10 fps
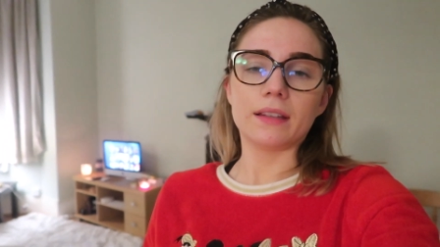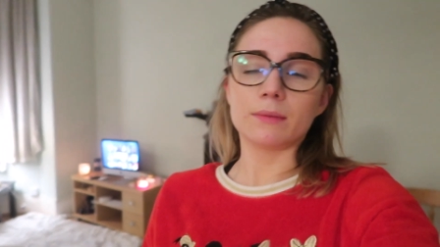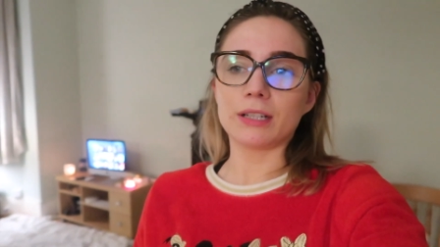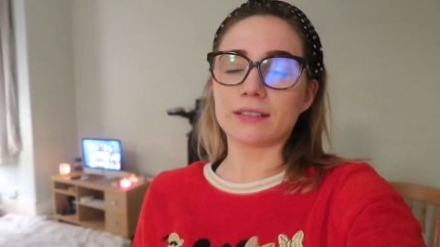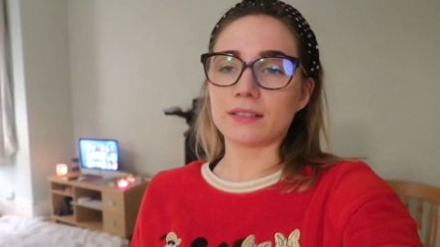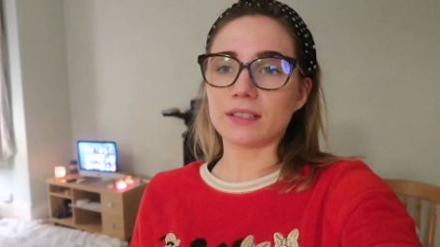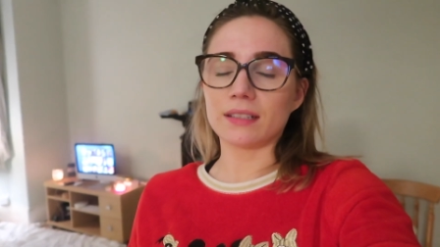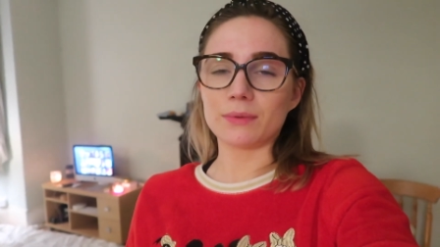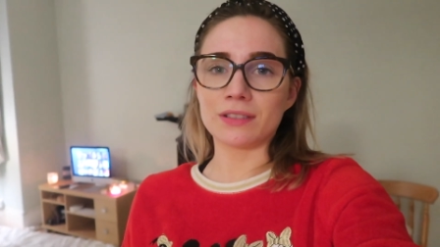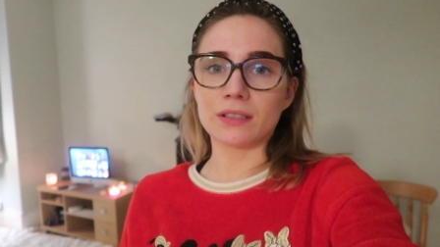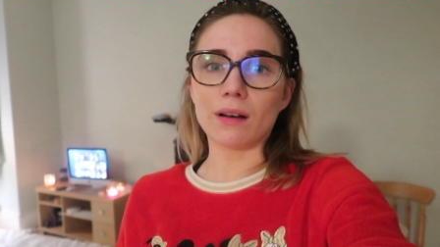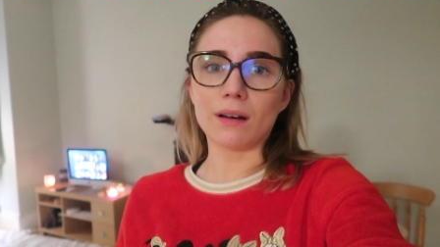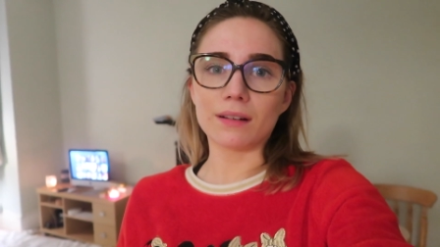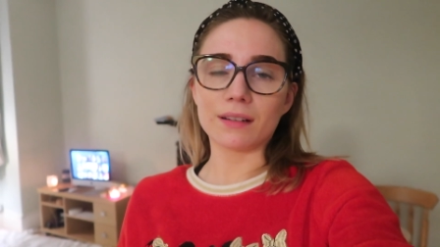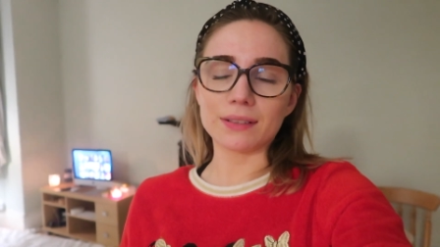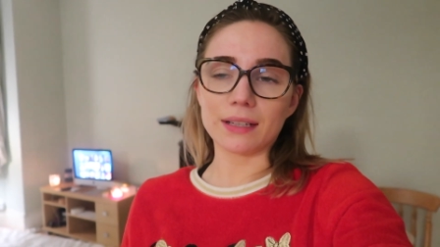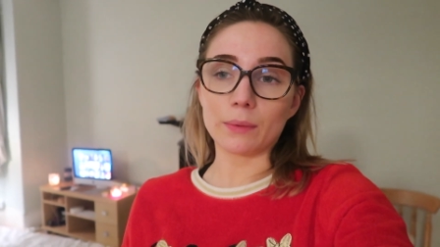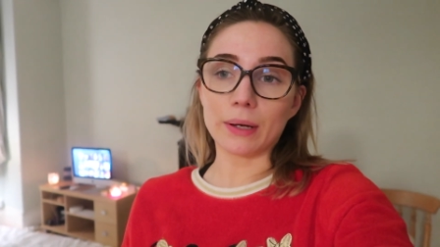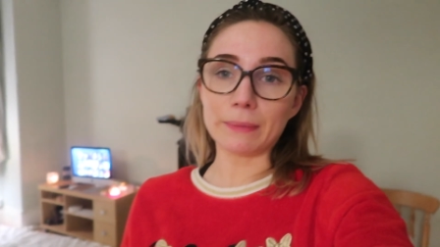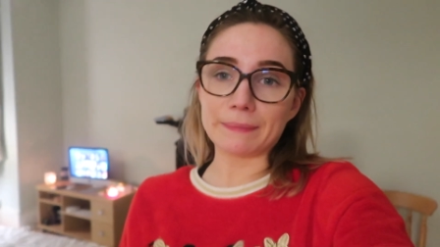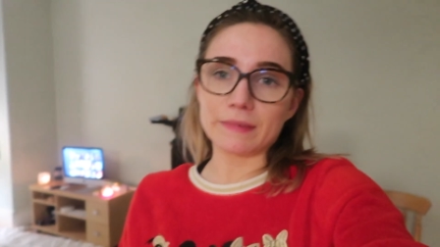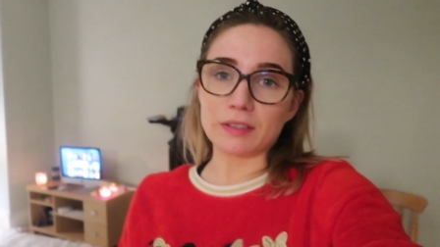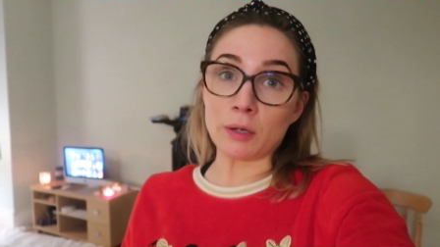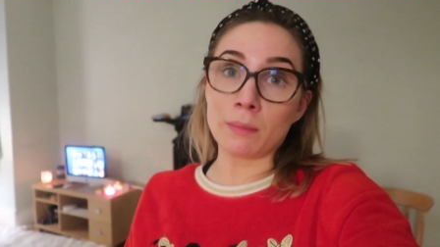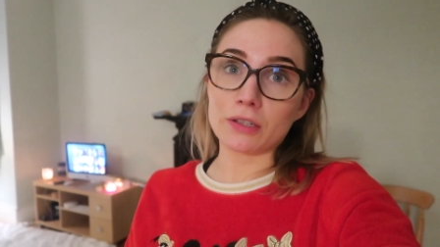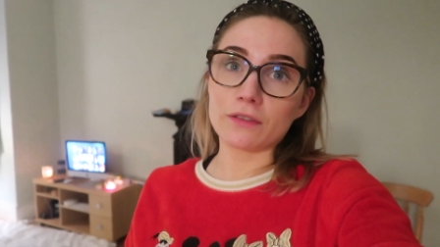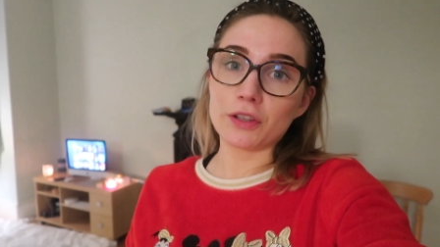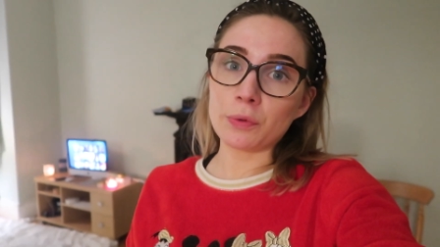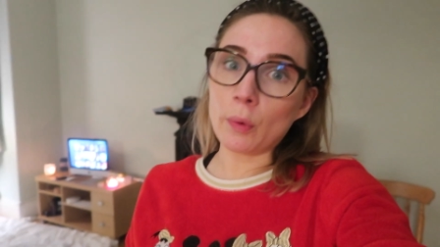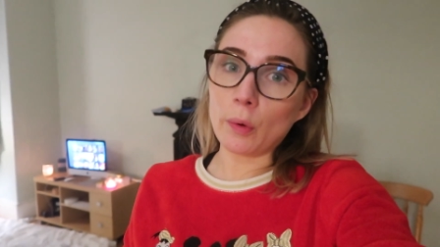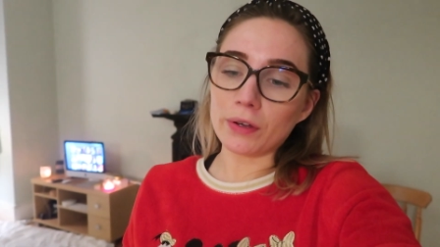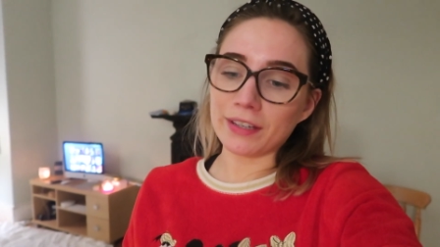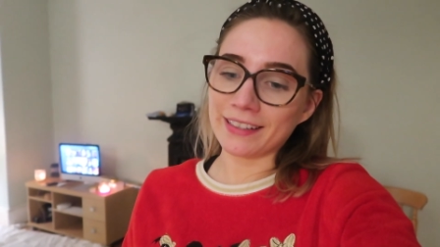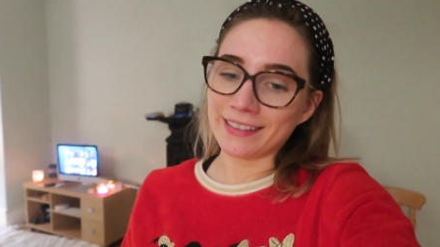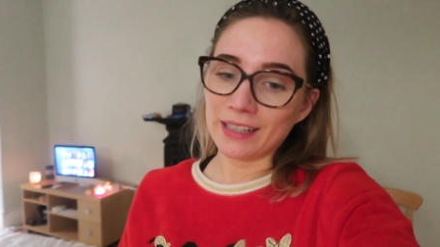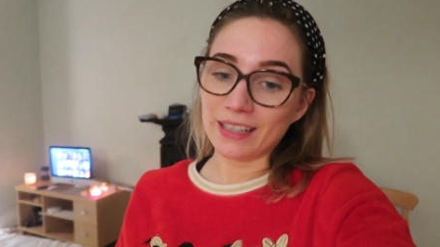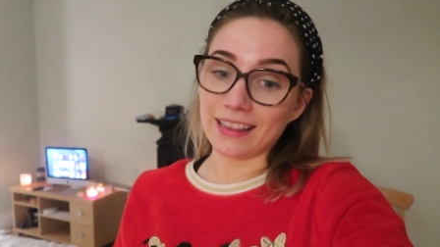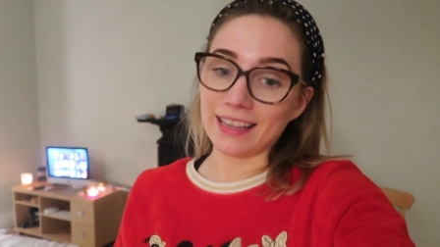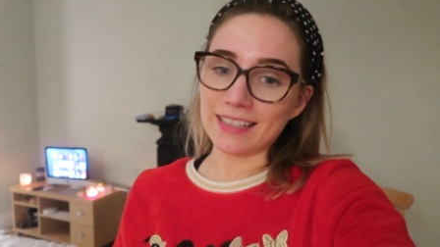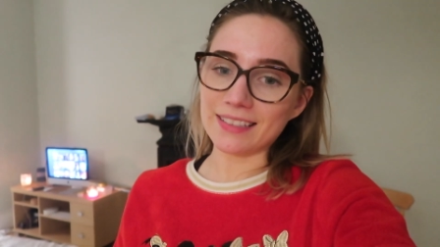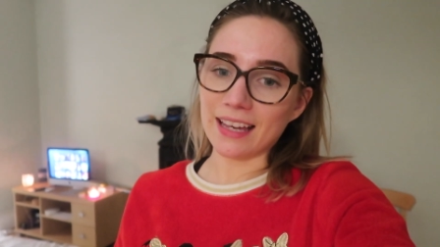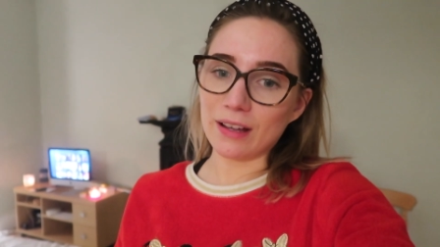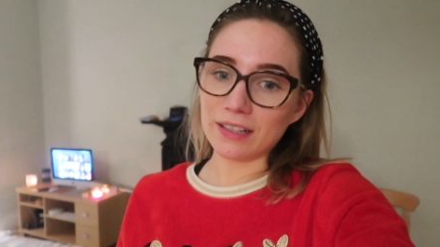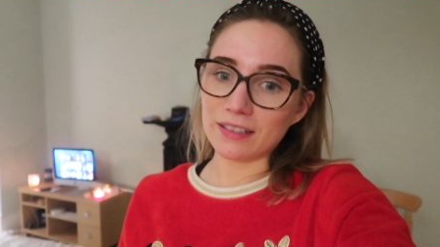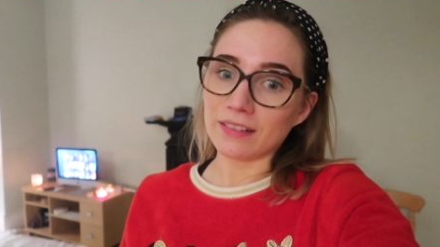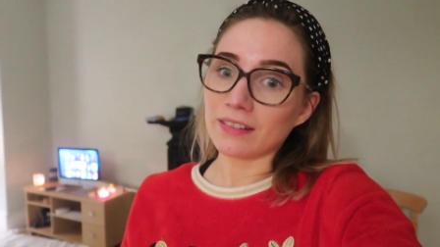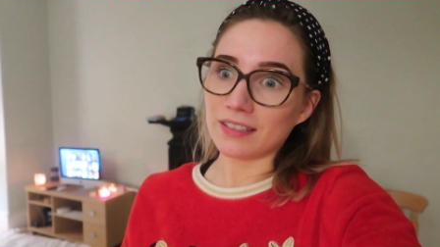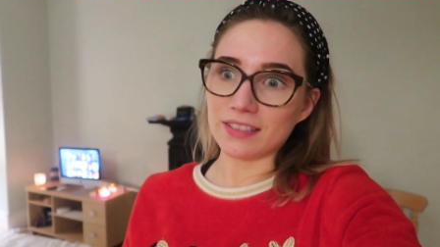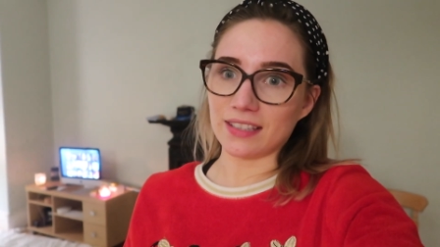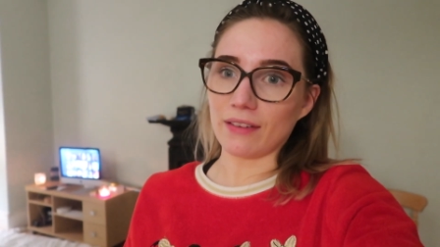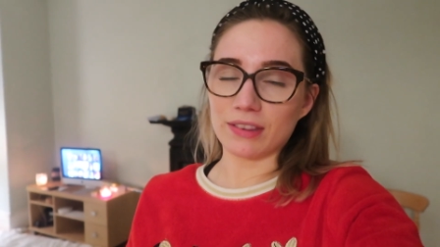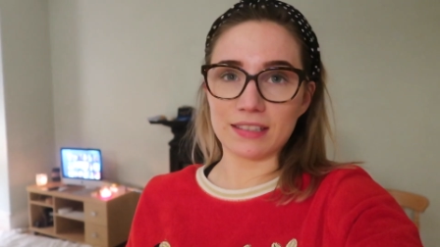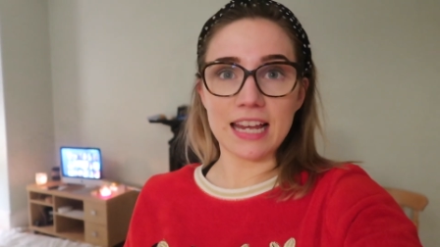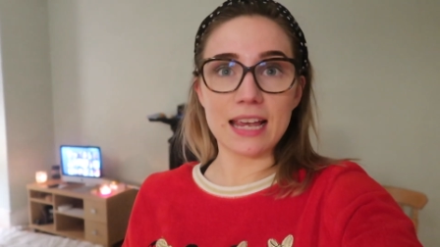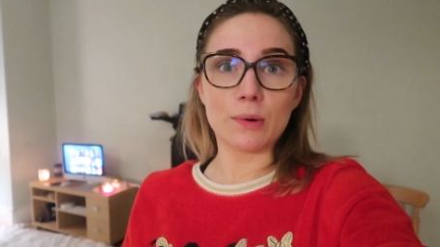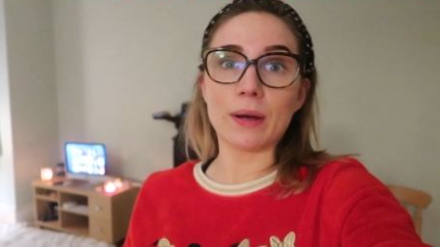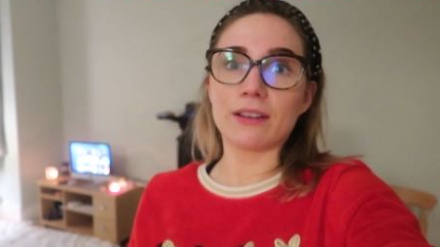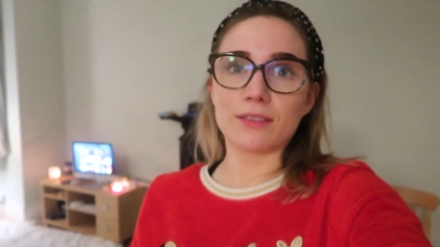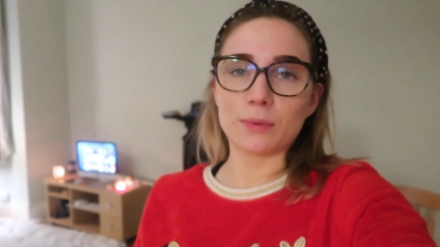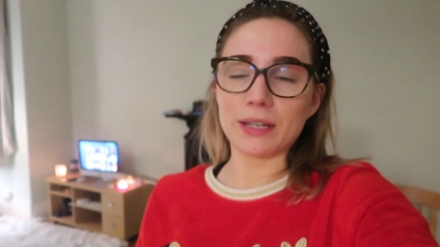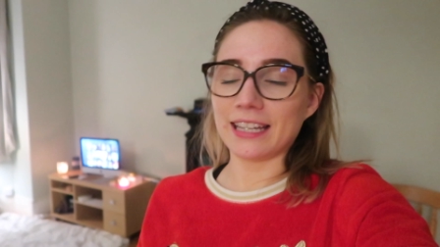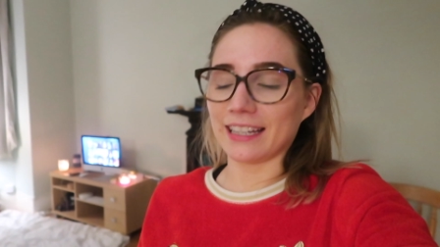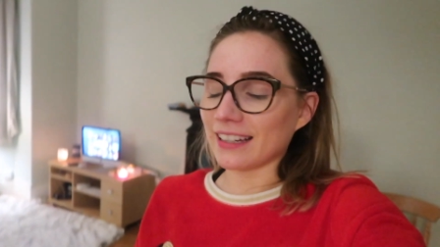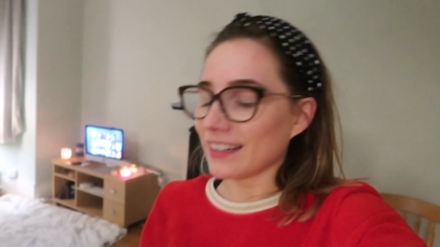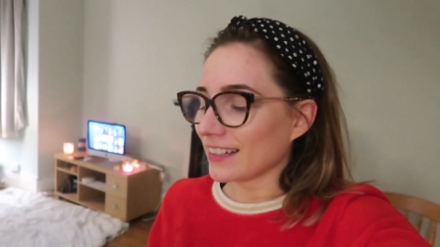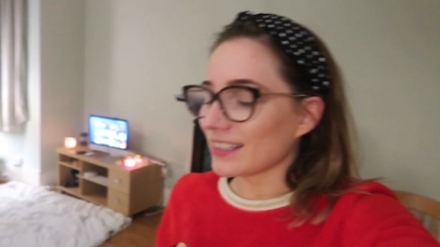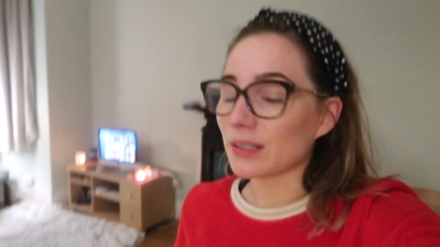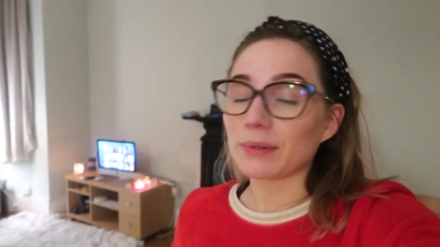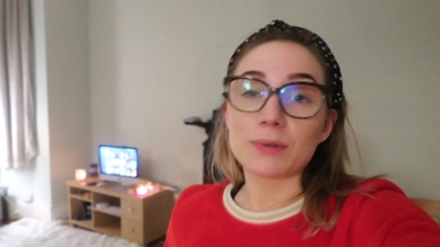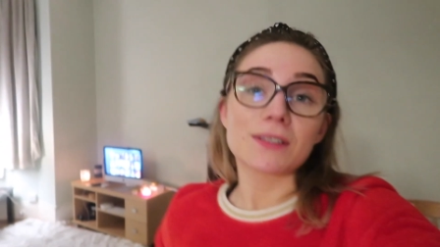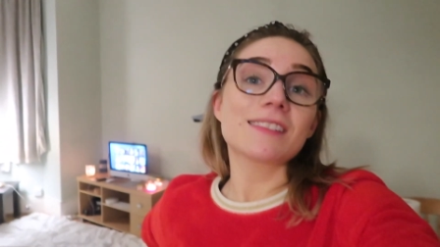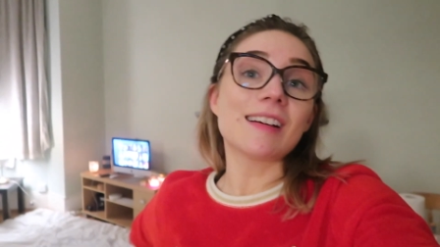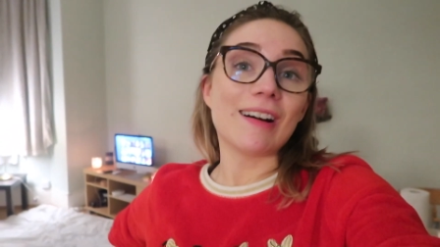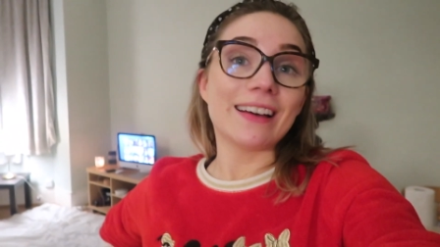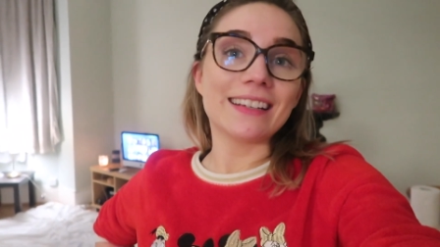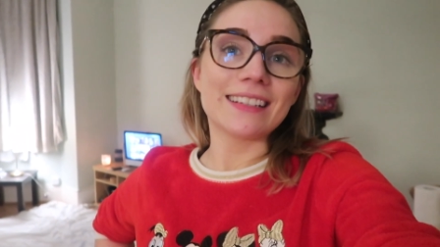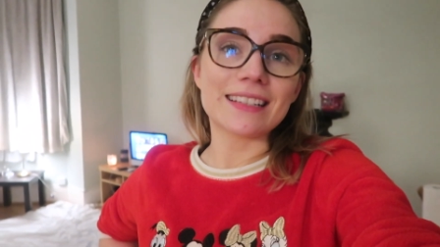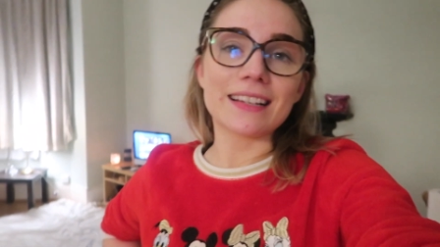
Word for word: then we looked outside and it was dark, and I was like, well, so much for the walk. Let's get our 7th takeaway of the week. So we ordered Thai because